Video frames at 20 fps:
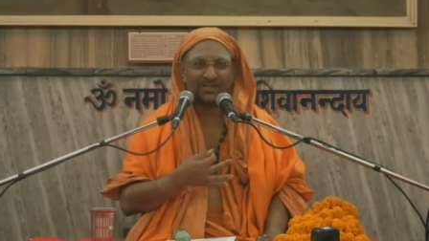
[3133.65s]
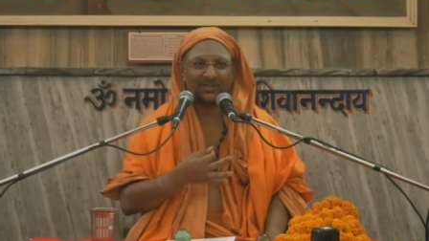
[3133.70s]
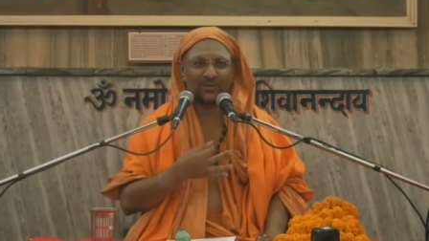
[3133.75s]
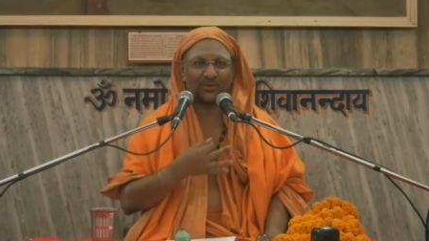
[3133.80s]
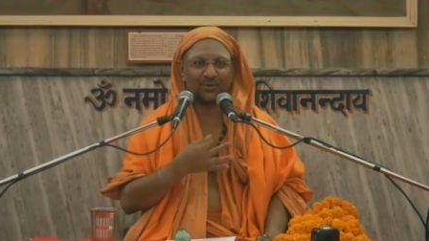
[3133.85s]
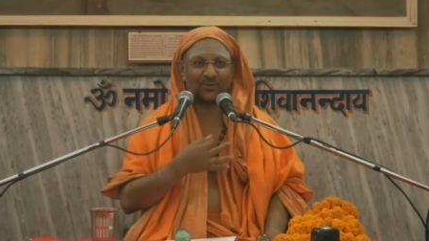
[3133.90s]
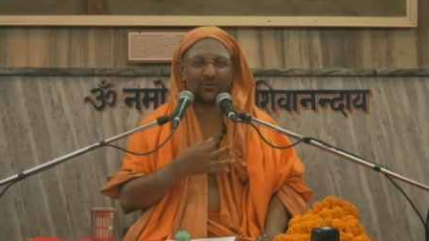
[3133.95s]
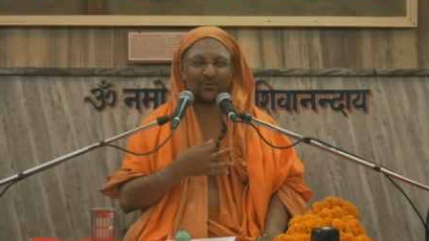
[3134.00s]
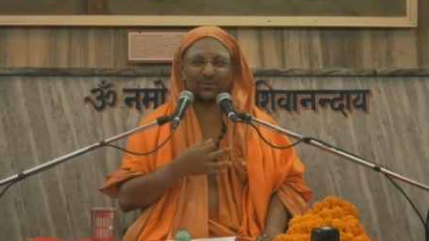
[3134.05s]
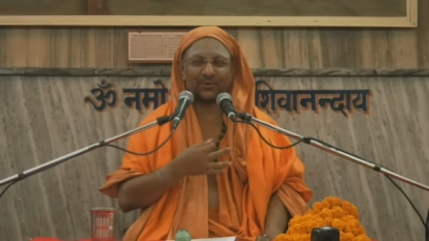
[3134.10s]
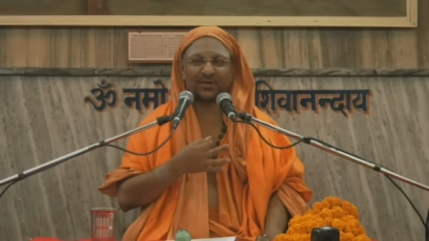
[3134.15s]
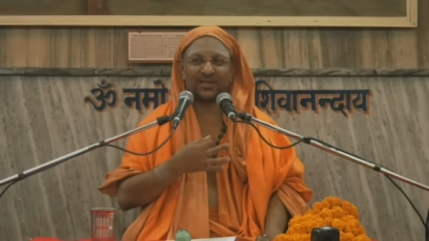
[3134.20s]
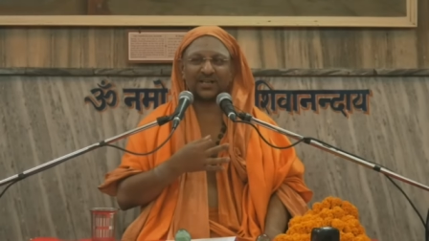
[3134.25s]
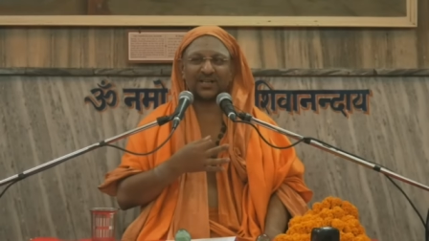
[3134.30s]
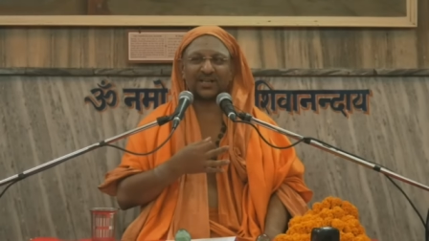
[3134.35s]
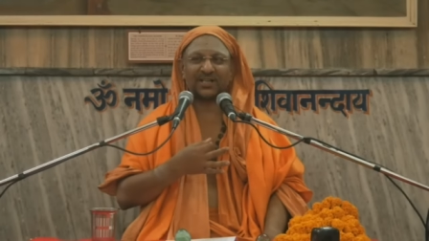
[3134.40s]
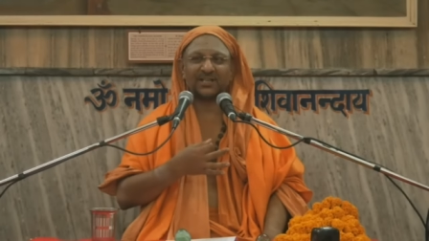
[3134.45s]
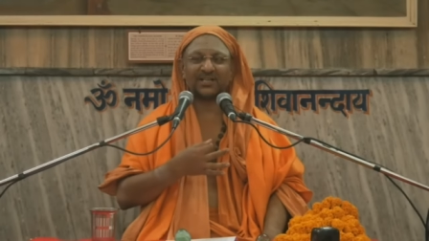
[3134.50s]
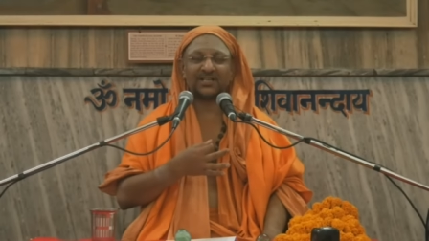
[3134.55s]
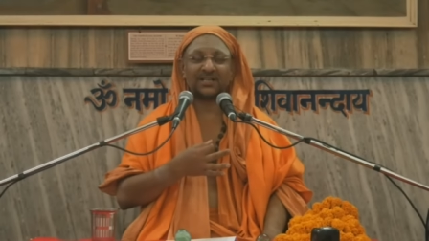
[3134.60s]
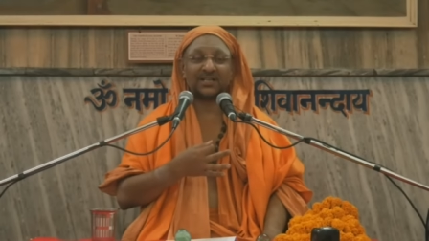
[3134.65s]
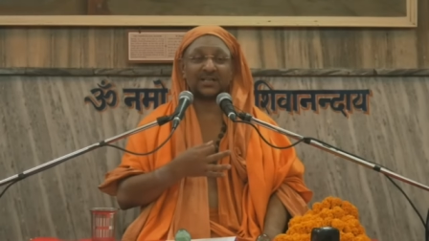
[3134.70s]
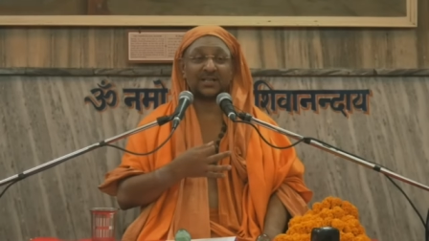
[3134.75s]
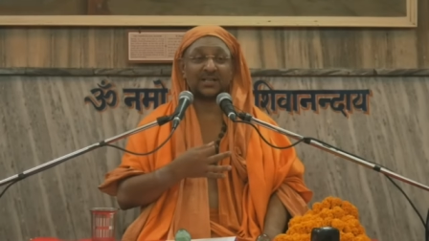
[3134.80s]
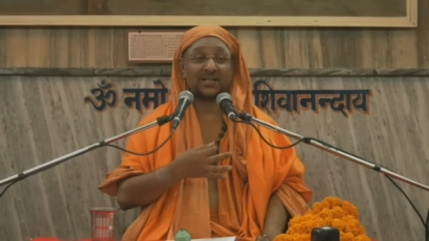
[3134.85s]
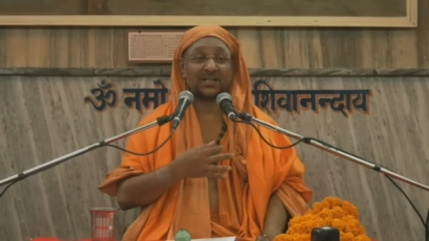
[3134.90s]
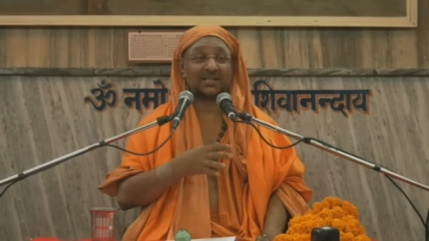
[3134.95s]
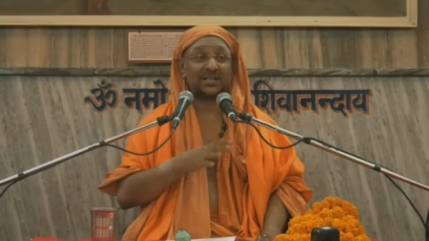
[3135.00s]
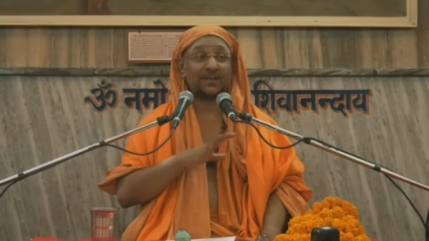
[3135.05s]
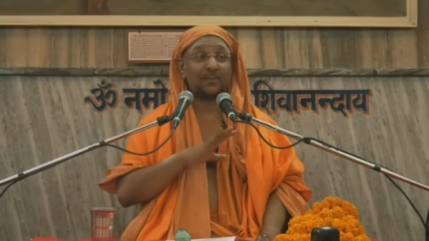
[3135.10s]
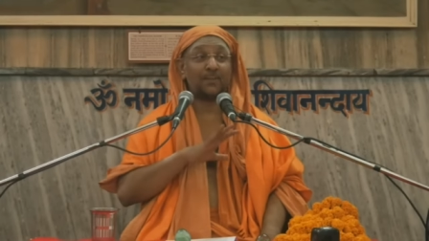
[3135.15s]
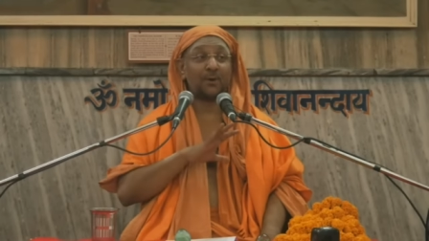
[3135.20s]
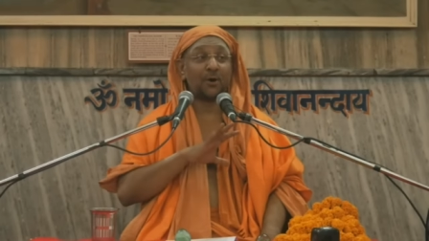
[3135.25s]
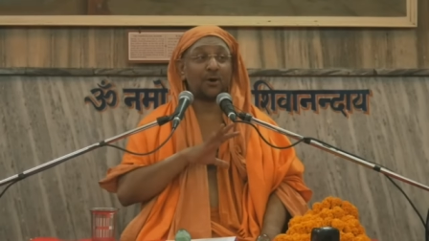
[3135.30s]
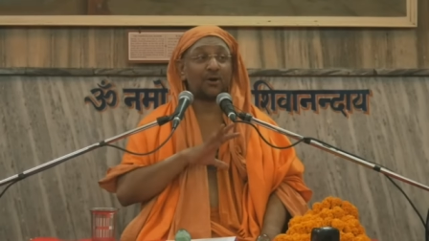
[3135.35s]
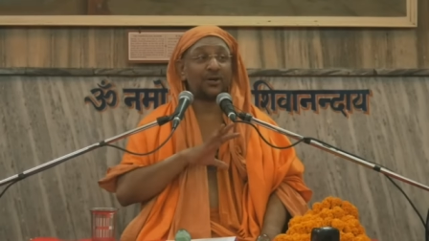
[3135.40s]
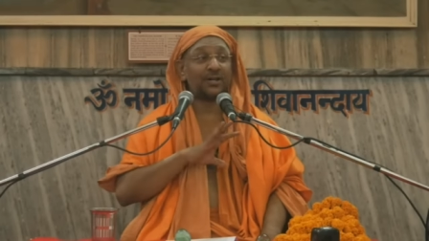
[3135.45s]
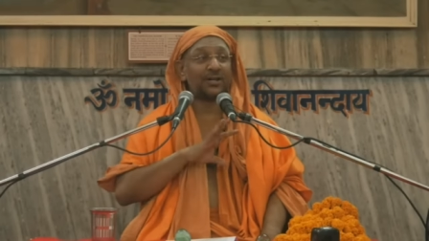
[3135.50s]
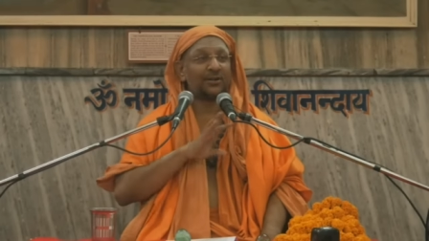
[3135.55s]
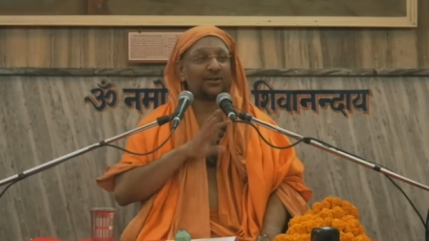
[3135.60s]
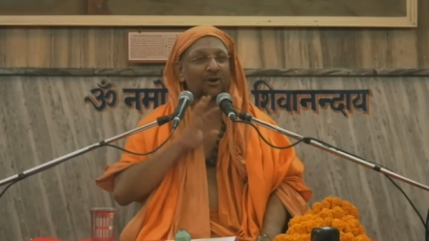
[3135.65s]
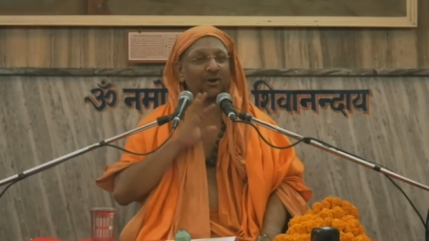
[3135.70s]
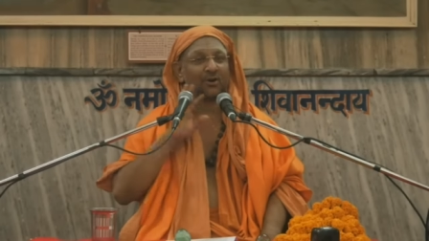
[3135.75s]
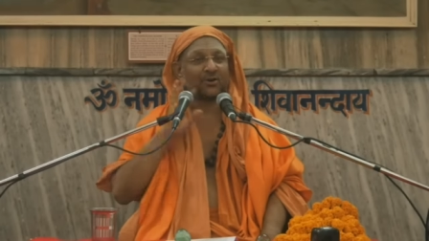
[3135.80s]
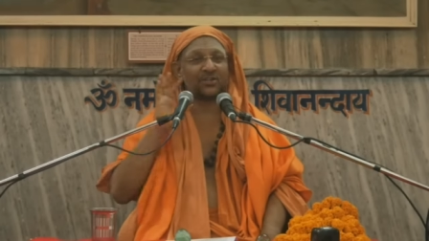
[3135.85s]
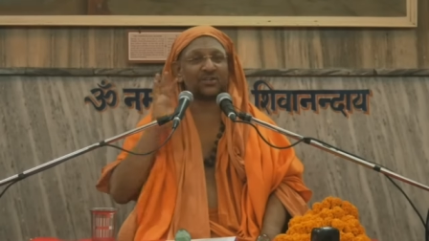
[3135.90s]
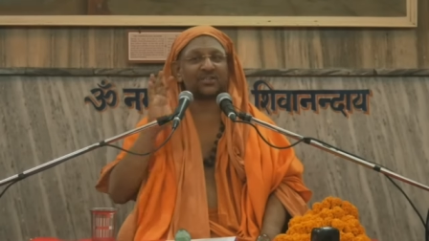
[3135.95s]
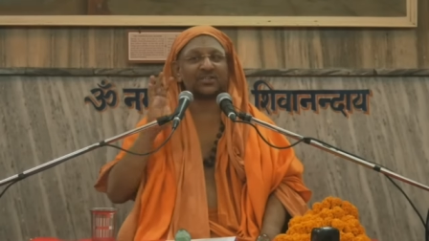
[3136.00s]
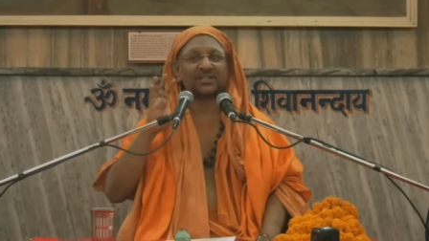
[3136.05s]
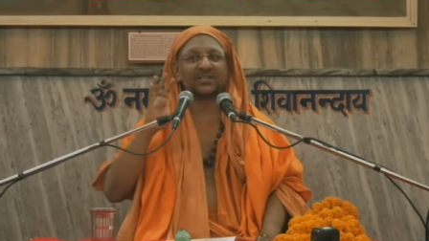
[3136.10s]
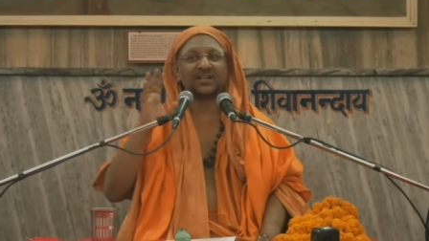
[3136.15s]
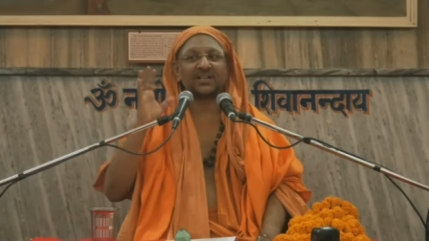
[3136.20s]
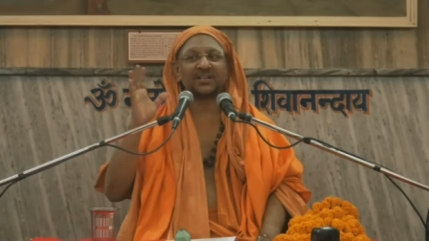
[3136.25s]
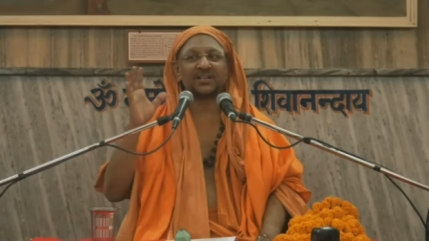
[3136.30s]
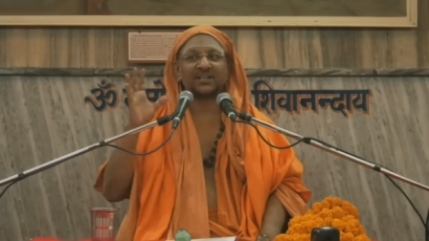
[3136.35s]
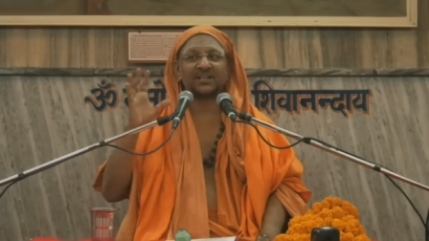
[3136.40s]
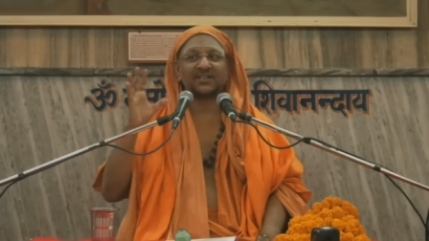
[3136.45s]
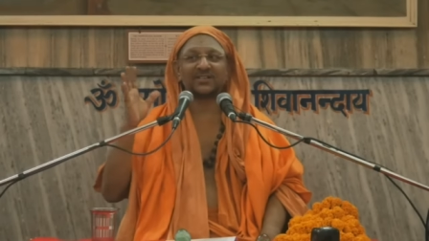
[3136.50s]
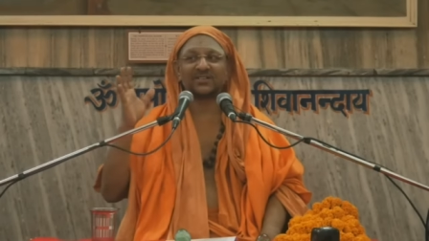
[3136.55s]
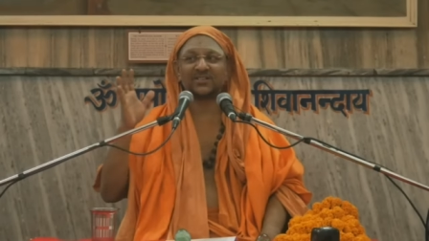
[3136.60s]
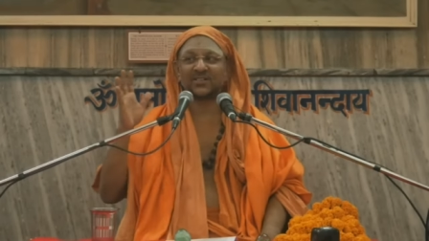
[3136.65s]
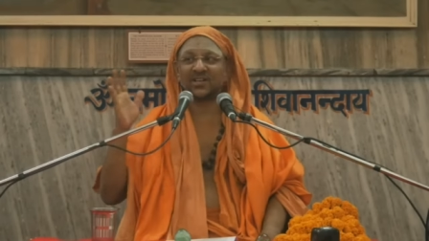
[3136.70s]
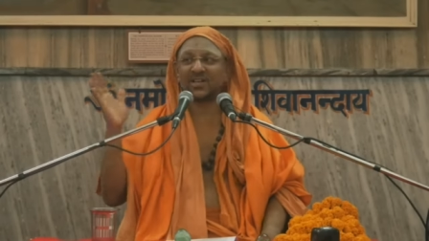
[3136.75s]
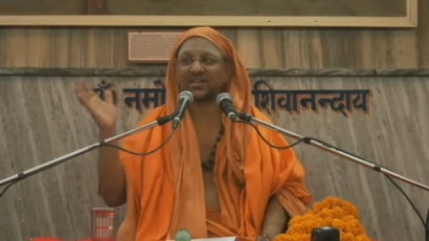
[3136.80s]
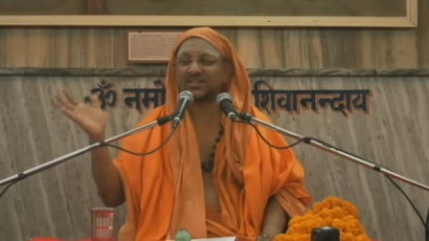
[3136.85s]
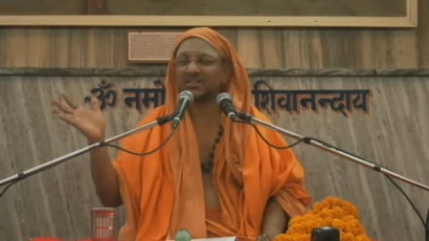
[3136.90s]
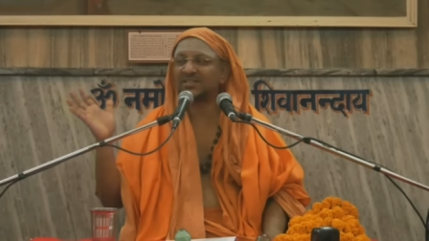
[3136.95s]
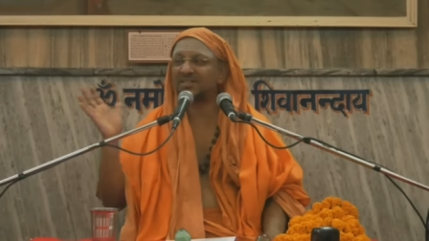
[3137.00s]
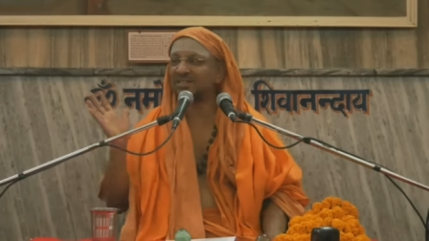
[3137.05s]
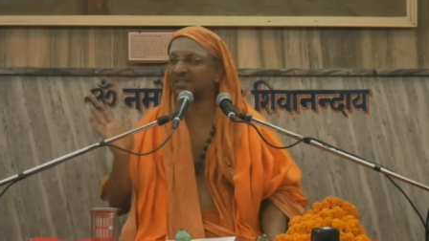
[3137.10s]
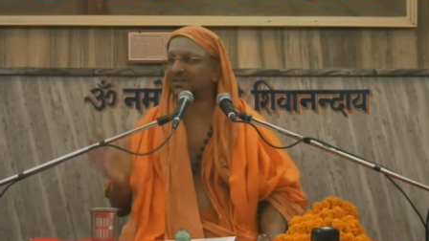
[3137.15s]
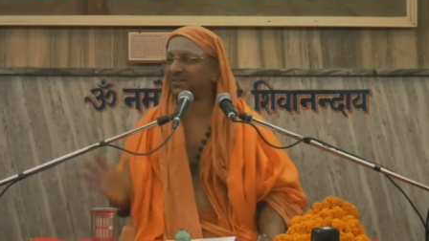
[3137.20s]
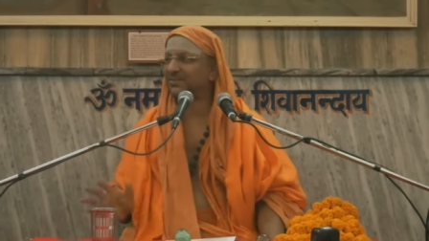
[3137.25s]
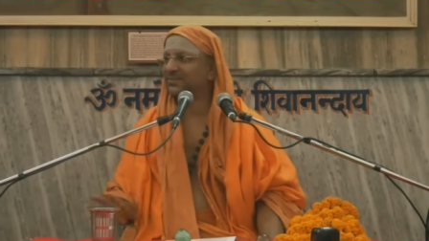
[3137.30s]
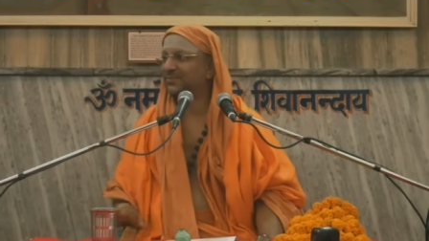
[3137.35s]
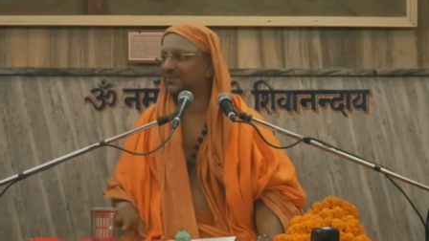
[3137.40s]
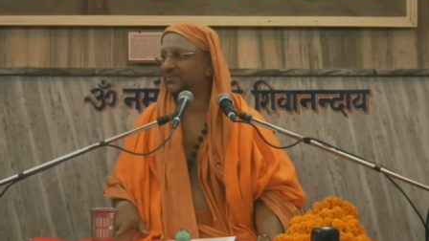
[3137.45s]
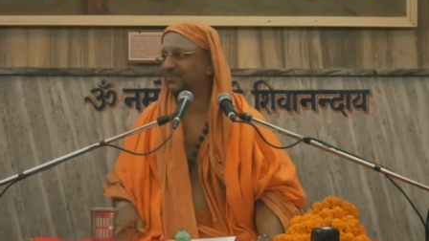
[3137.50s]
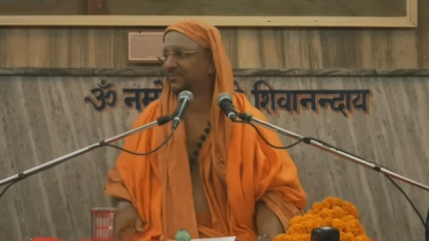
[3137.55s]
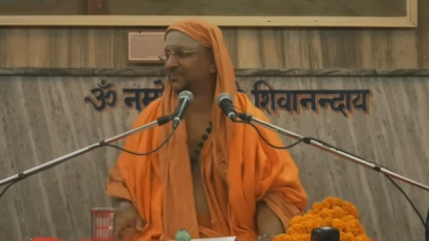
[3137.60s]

the old age, the body constantly is changing.